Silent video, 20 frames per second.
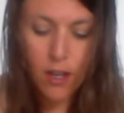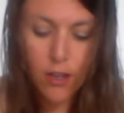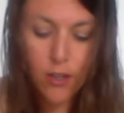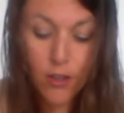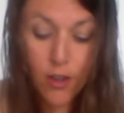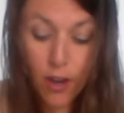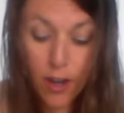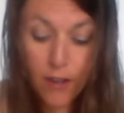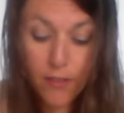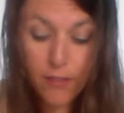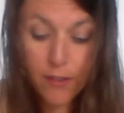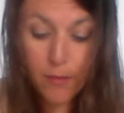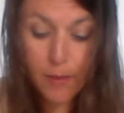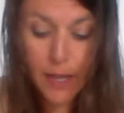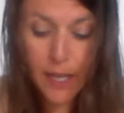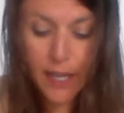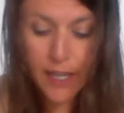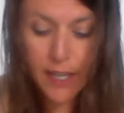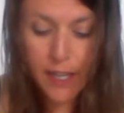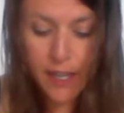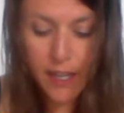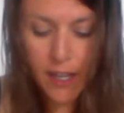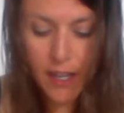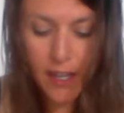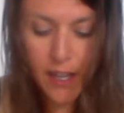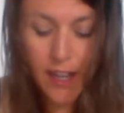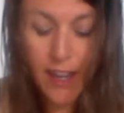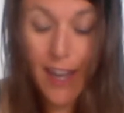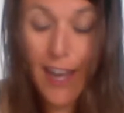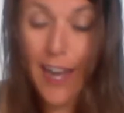God forbid
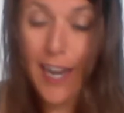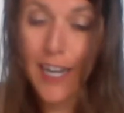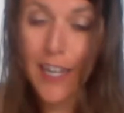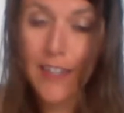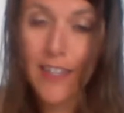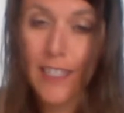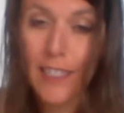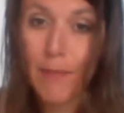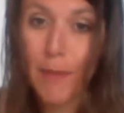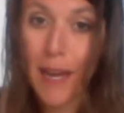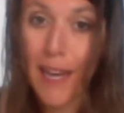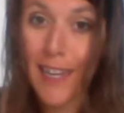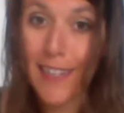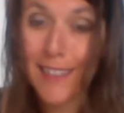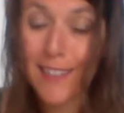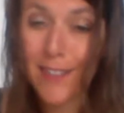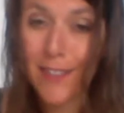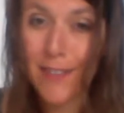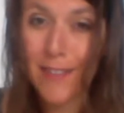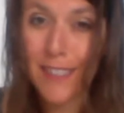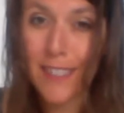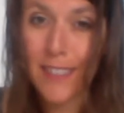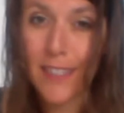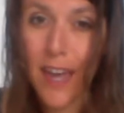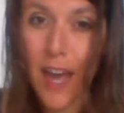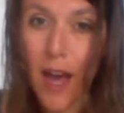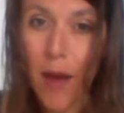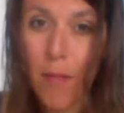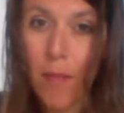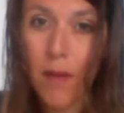any of these pegs sort of
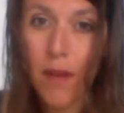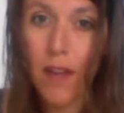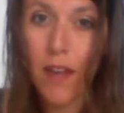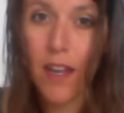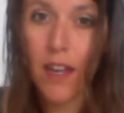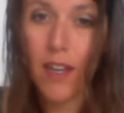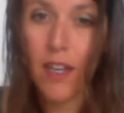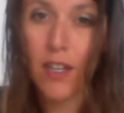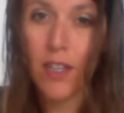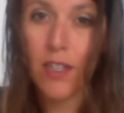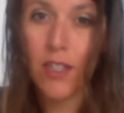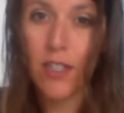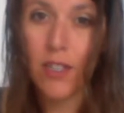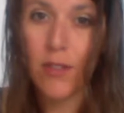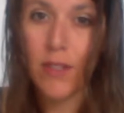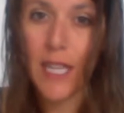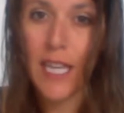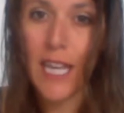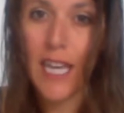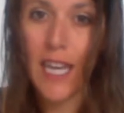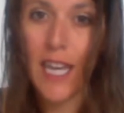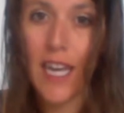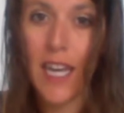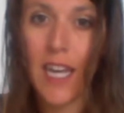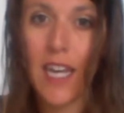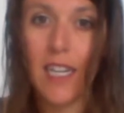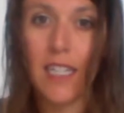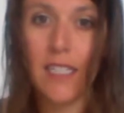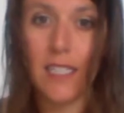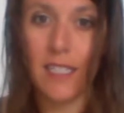snap and you
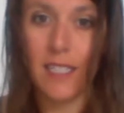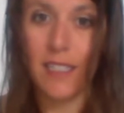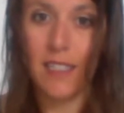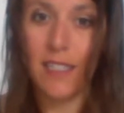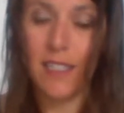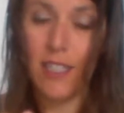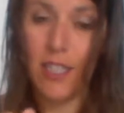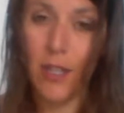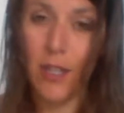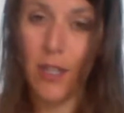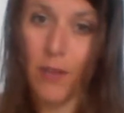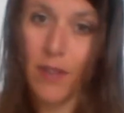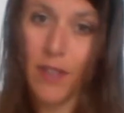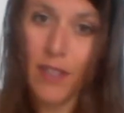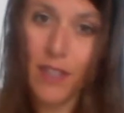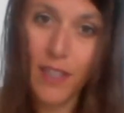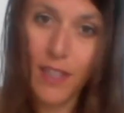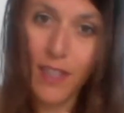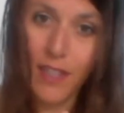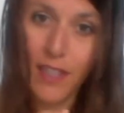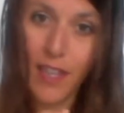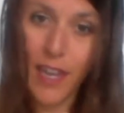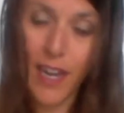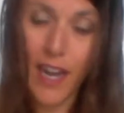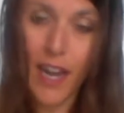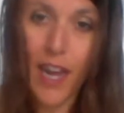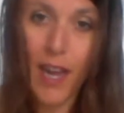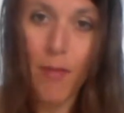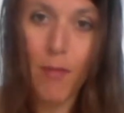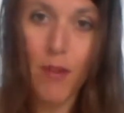can't, get a
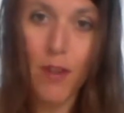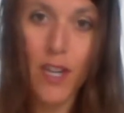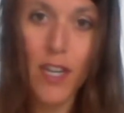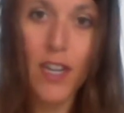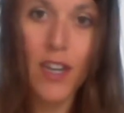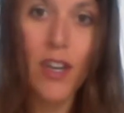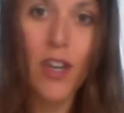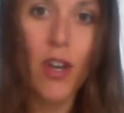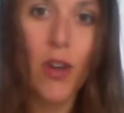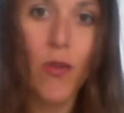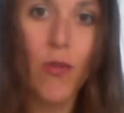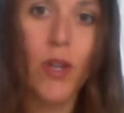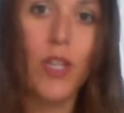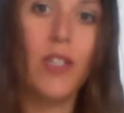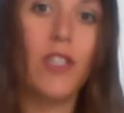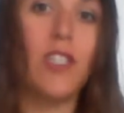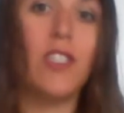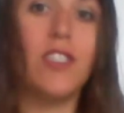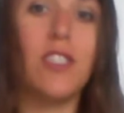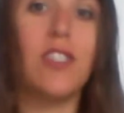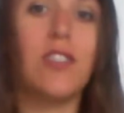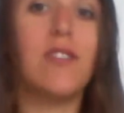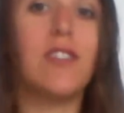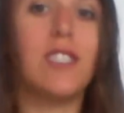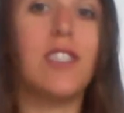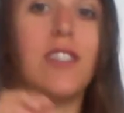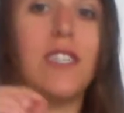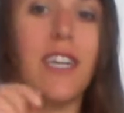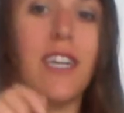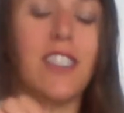hammer in. What you can do
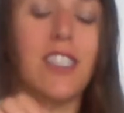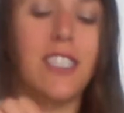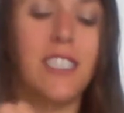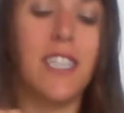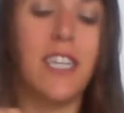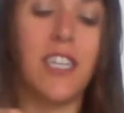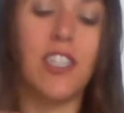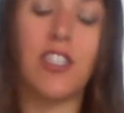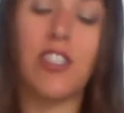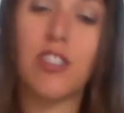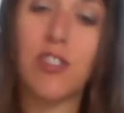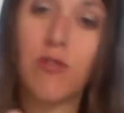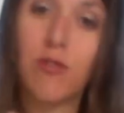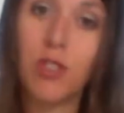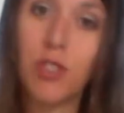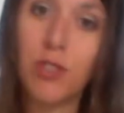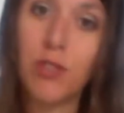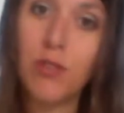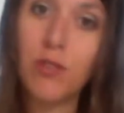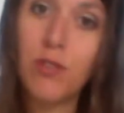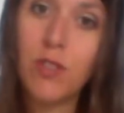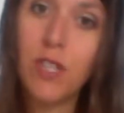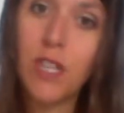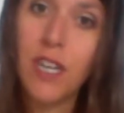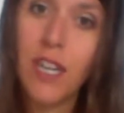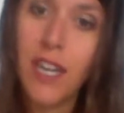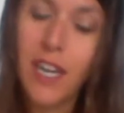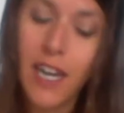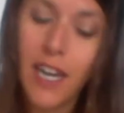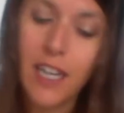is you can actually take a screw
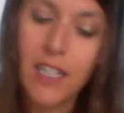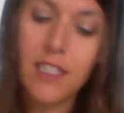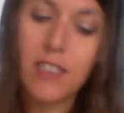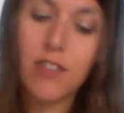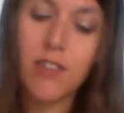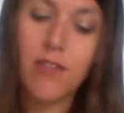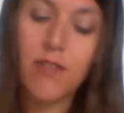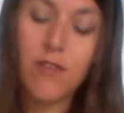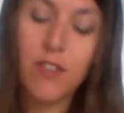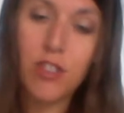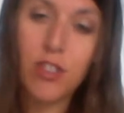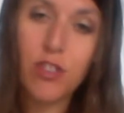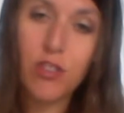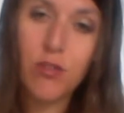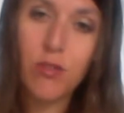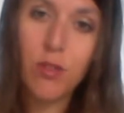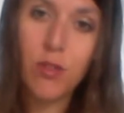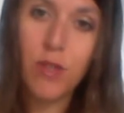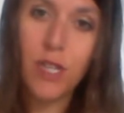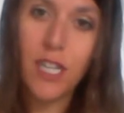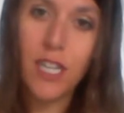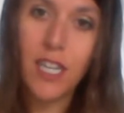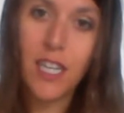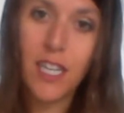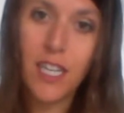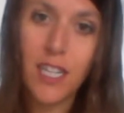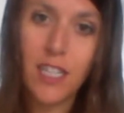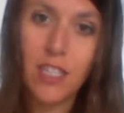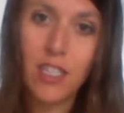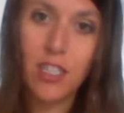and sort of screw it
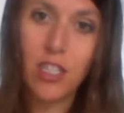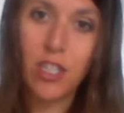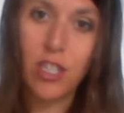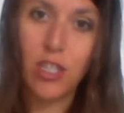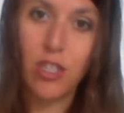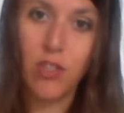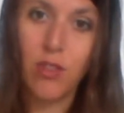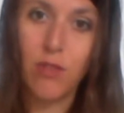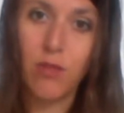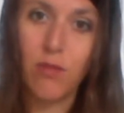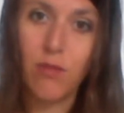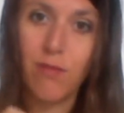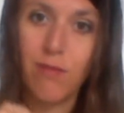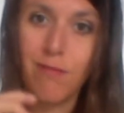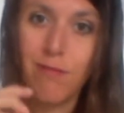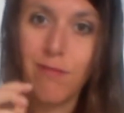into